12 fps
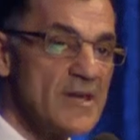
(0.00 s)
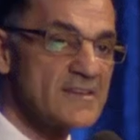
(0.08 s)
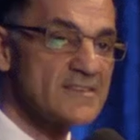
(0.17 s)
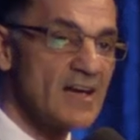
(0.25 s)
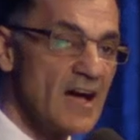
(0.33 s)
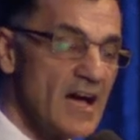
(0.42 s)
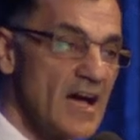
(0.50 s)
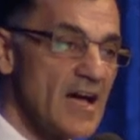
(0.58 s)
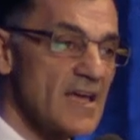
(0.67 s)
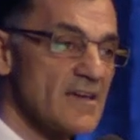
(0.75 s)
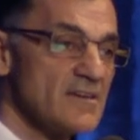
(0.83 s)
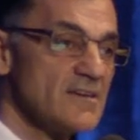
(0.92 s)
We
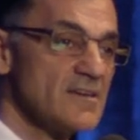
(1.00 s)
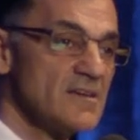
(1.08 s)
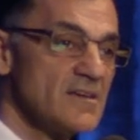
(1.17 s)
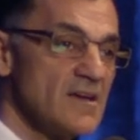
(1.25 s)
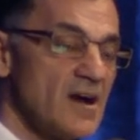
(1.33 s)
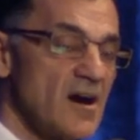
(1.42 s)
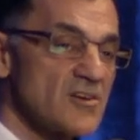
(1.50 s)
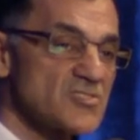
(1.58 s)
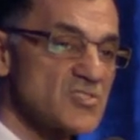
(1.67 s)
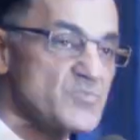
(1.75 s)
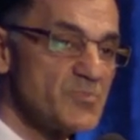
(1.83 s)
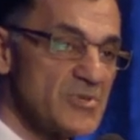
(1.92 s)
tie our
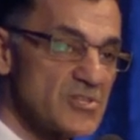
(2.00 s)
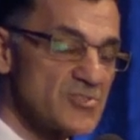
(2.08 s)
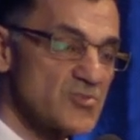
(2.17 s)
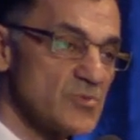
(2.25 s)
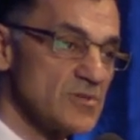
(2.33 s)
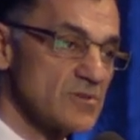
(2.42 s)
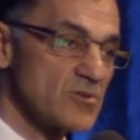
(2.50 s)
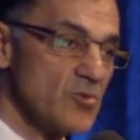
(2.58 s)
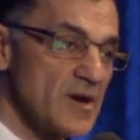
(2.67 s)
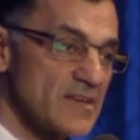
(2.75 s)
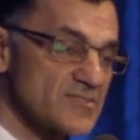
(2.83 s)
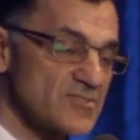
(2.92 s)
spiritual
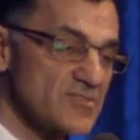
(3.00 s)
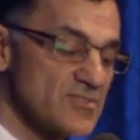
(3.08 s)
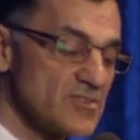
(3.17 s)
quest